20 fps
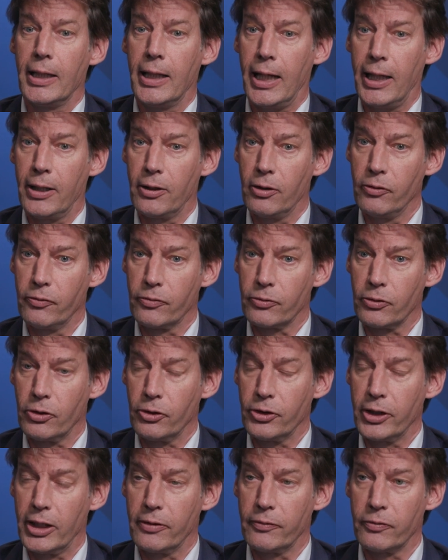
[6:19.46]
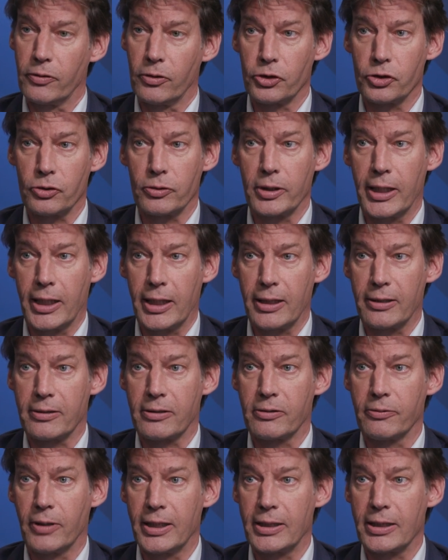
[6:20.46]
And overall, they have also
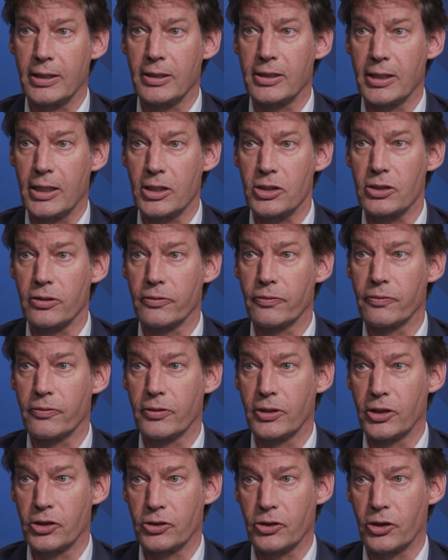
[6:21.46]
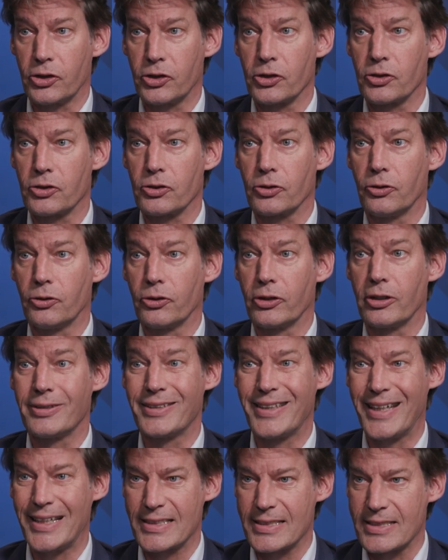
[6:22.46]
had quite intensive discussions on the
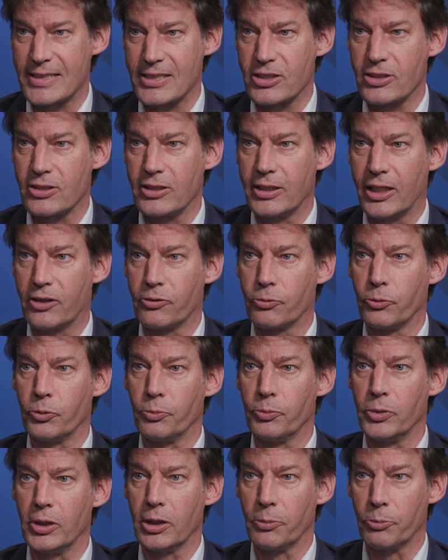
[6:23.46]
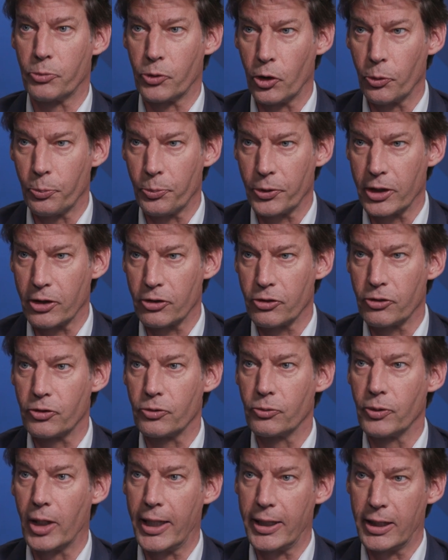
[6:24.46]
tests that would be appropriate
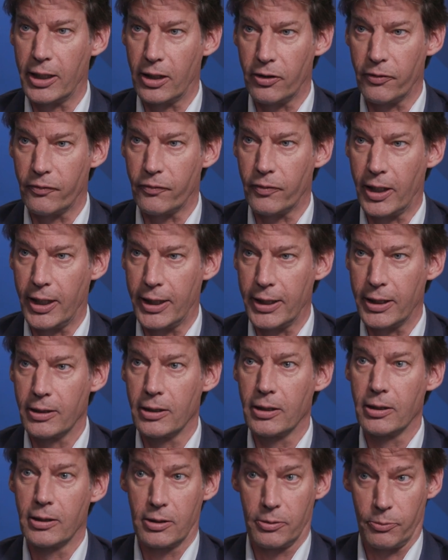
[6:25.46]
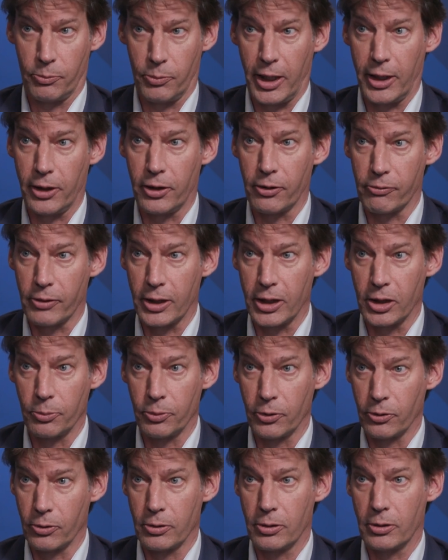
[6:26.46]
to identify
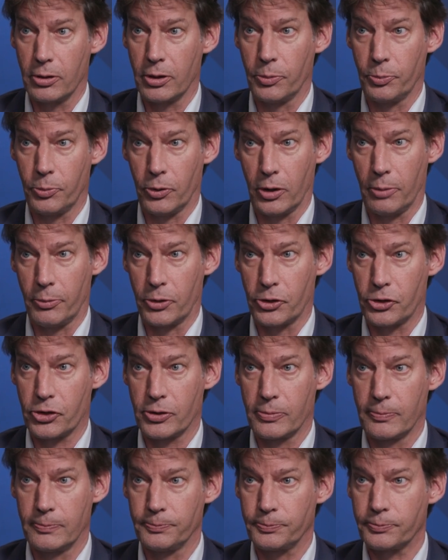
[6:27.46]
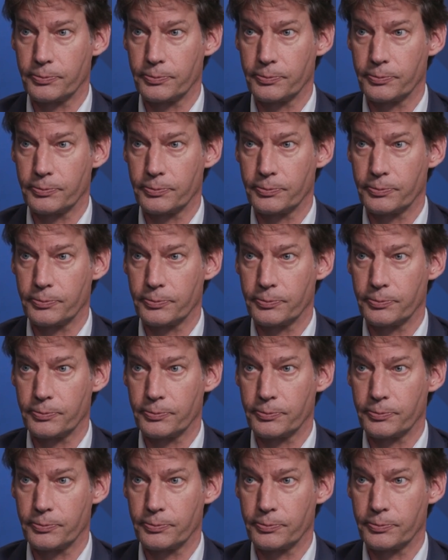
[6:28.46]
biodegradable polymers.